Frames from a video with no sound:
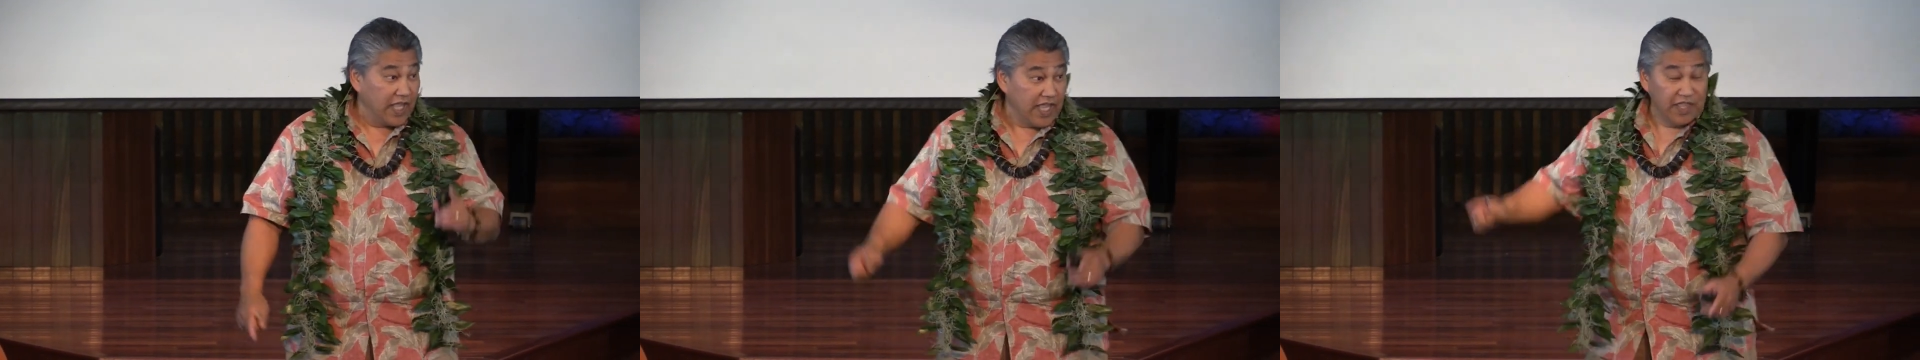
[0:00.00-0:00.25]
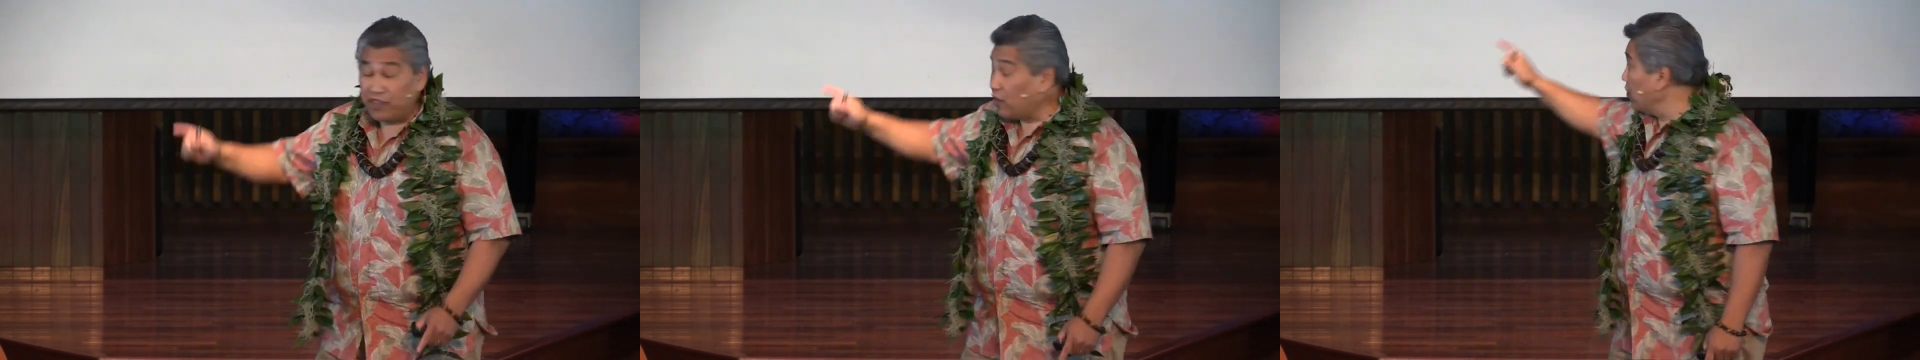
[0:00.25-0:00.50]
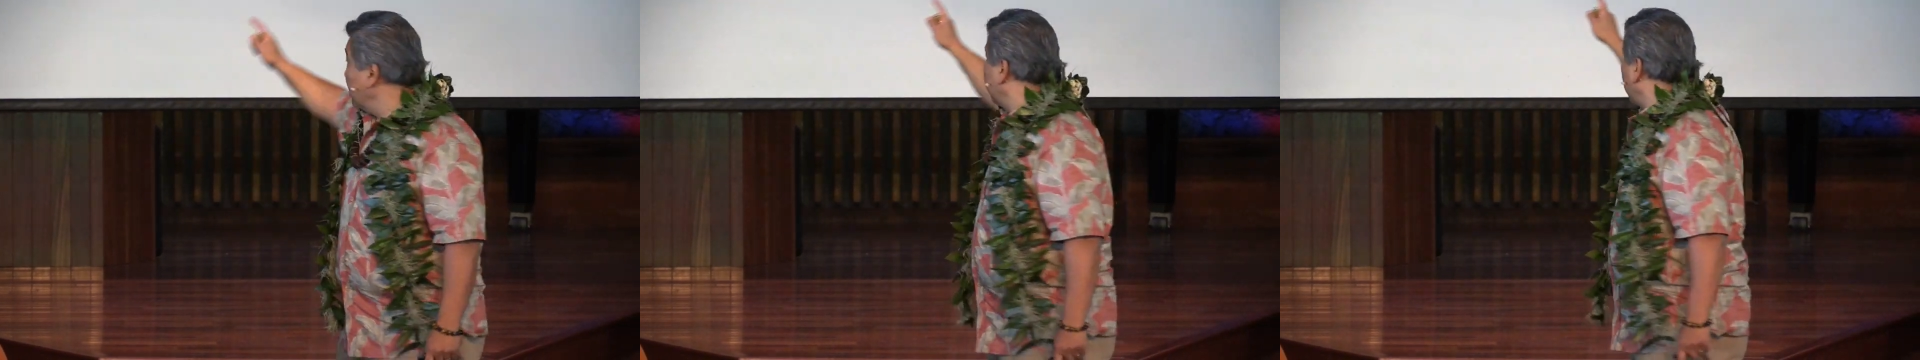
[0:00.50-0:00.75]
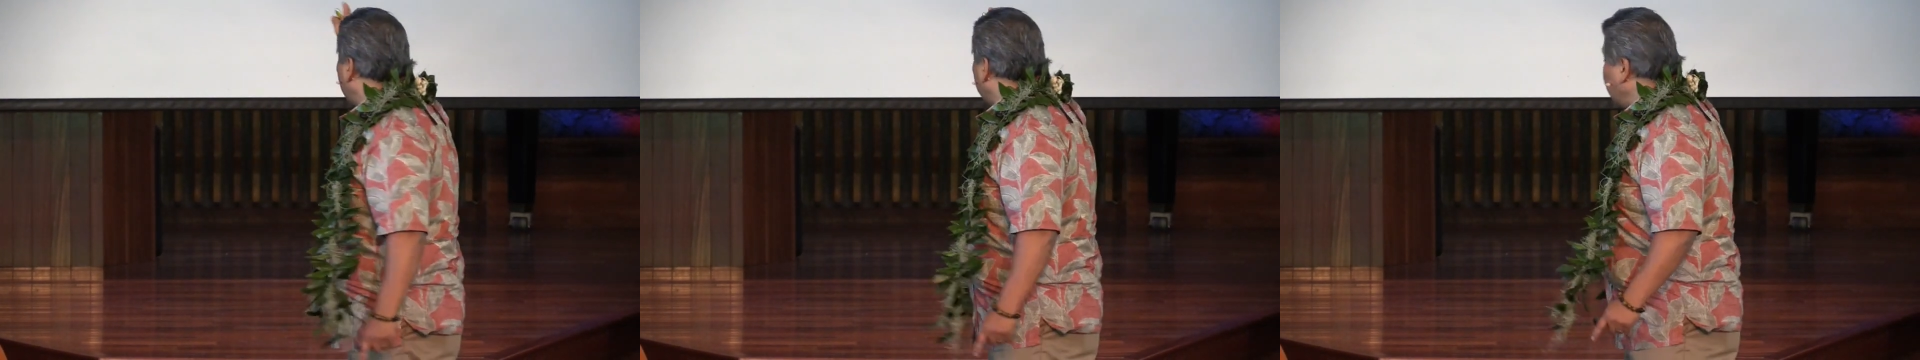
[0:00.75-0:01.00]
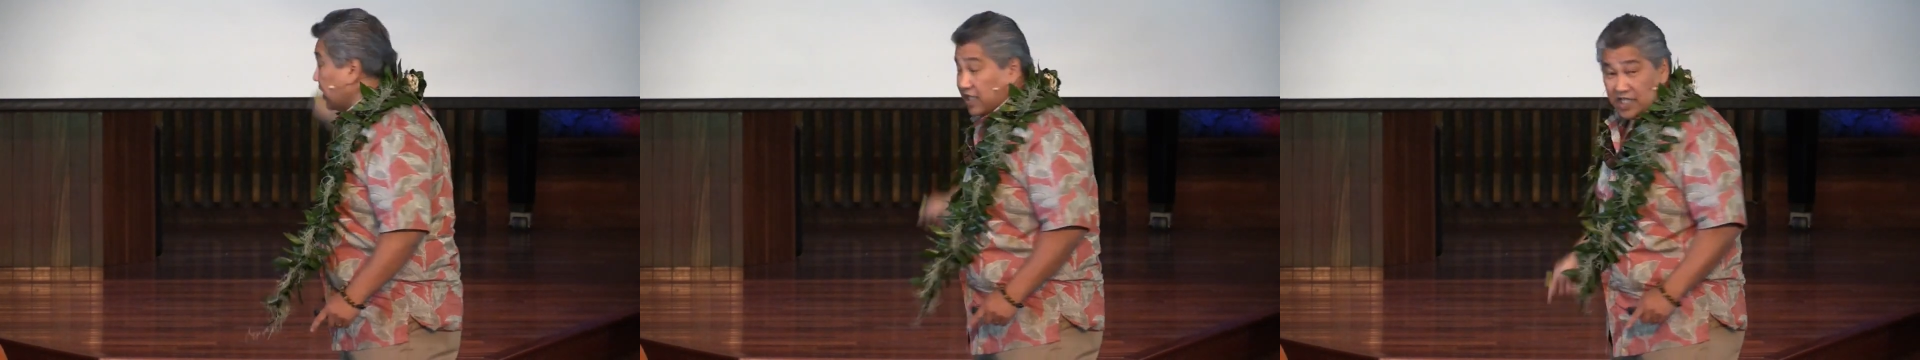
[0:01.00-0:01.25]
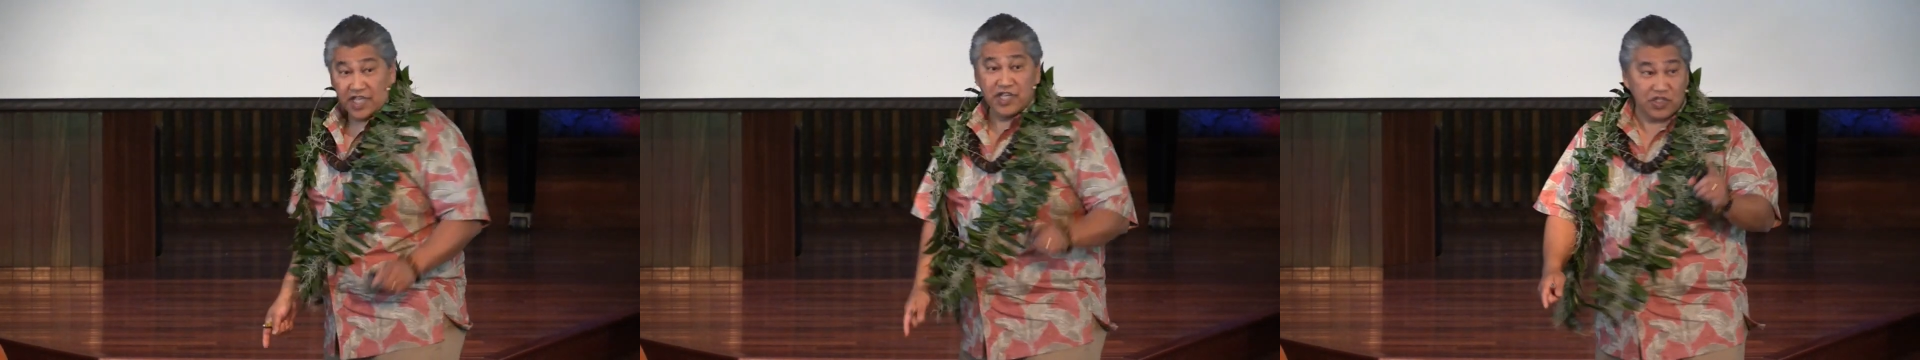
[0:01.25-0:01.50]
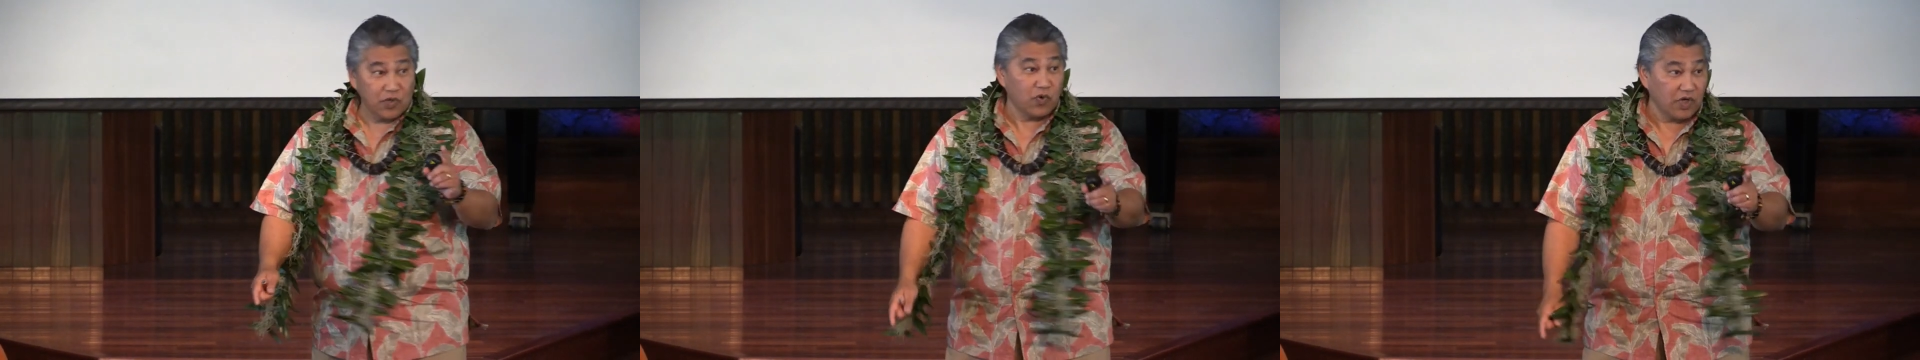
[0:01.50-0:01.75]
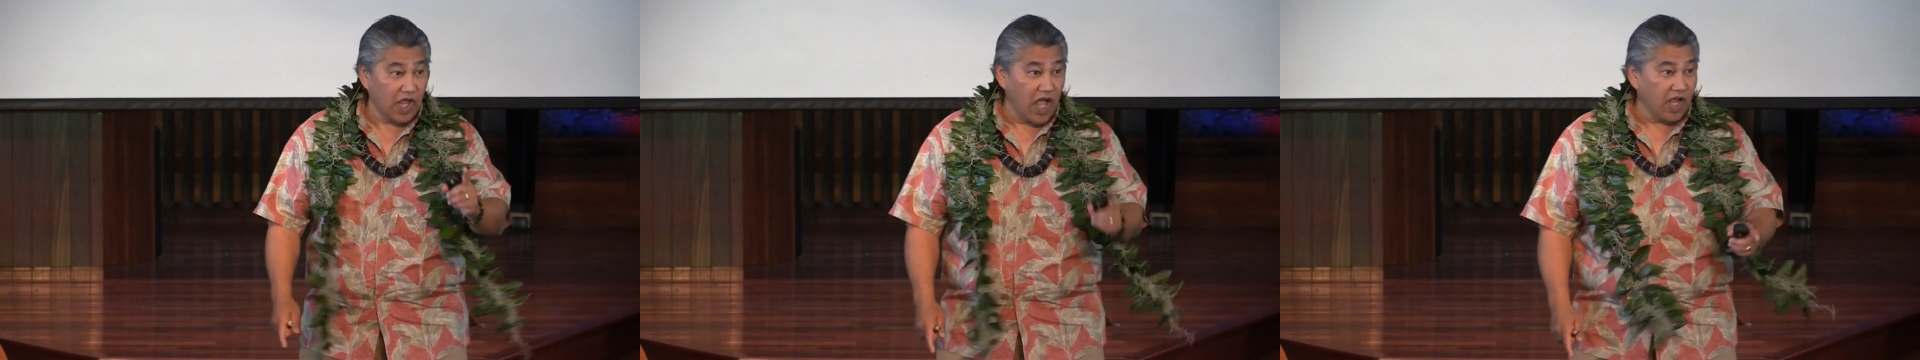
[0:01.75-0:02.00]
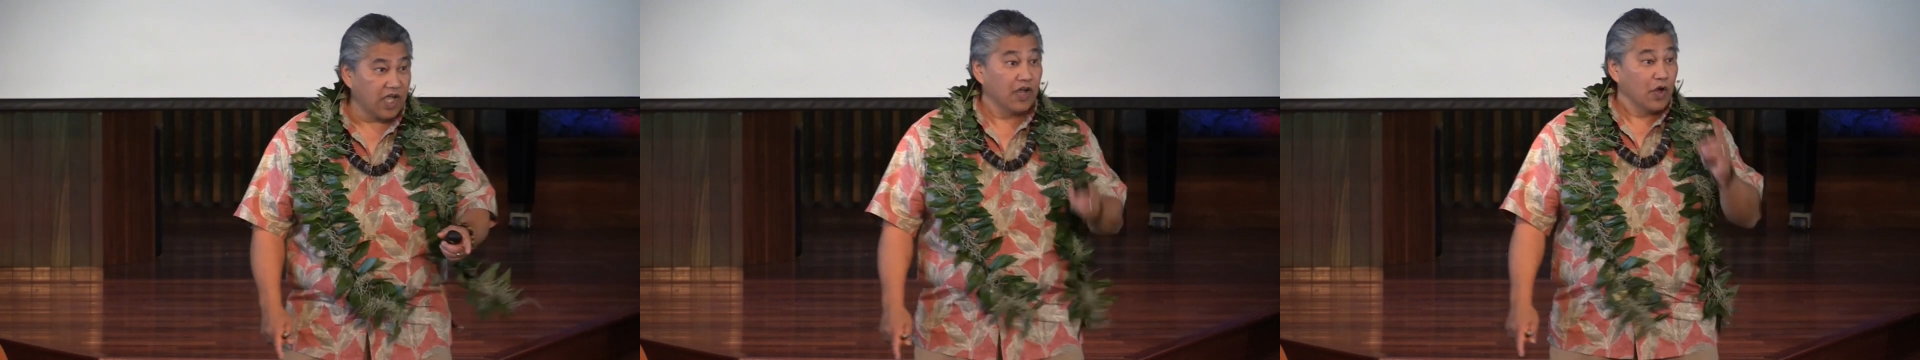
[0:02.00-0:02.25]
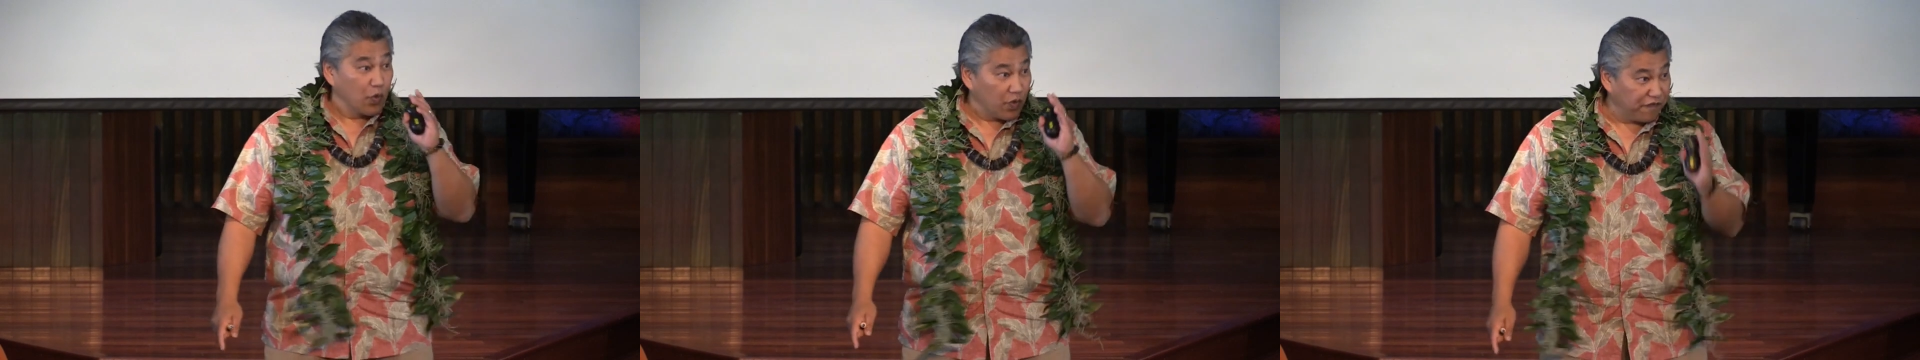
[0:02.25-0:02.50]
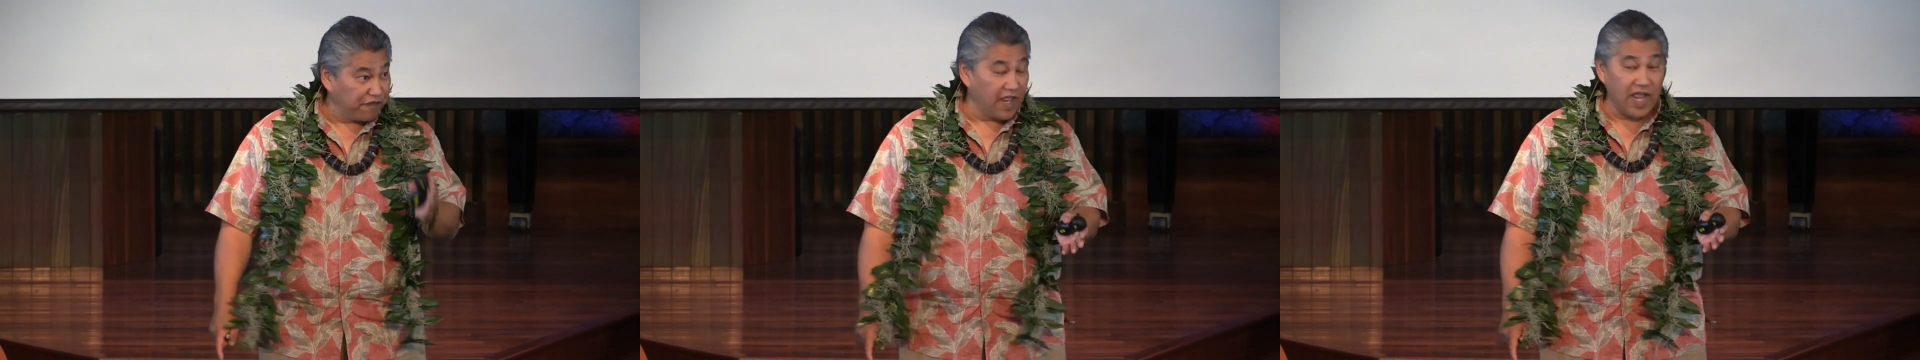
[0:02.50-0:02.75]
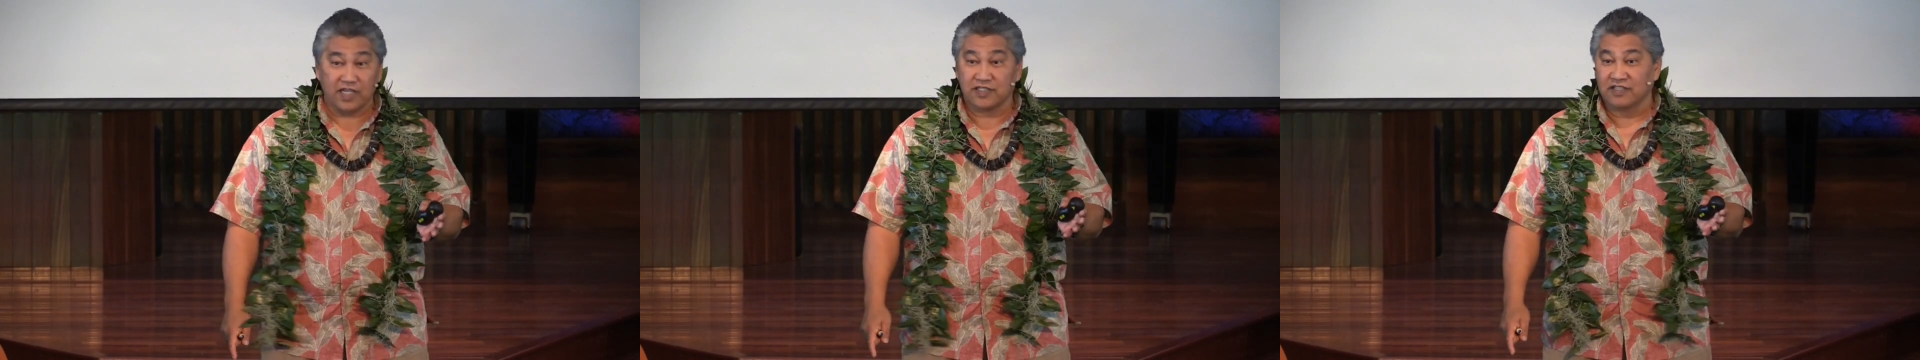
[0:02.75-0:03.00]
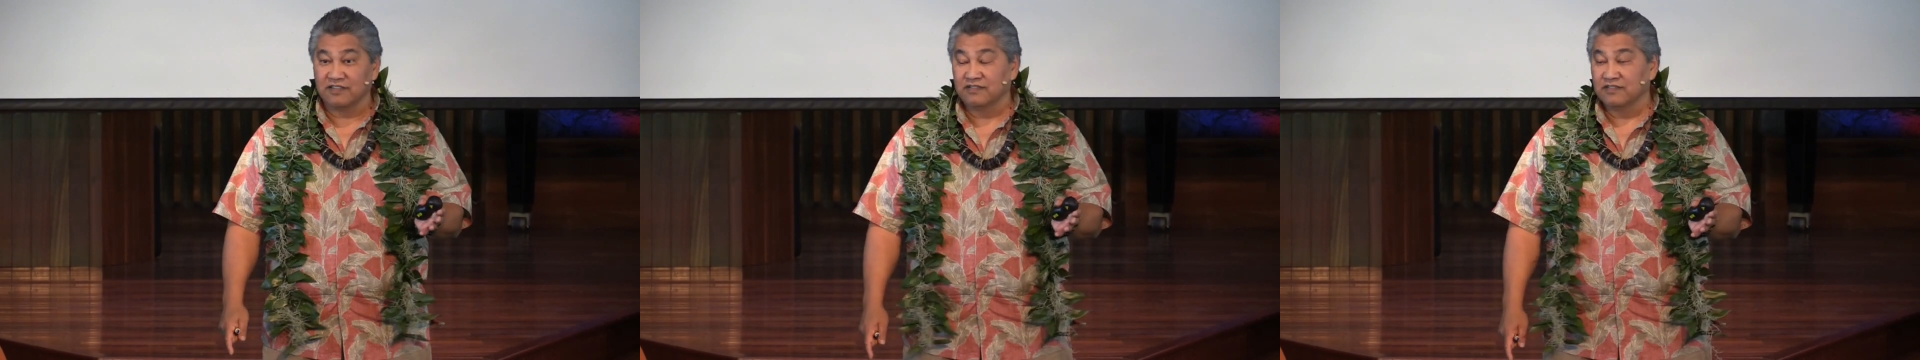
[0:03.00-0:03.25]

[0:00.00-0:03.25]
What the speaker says: In the word Makahiki is the word Aka, reflect.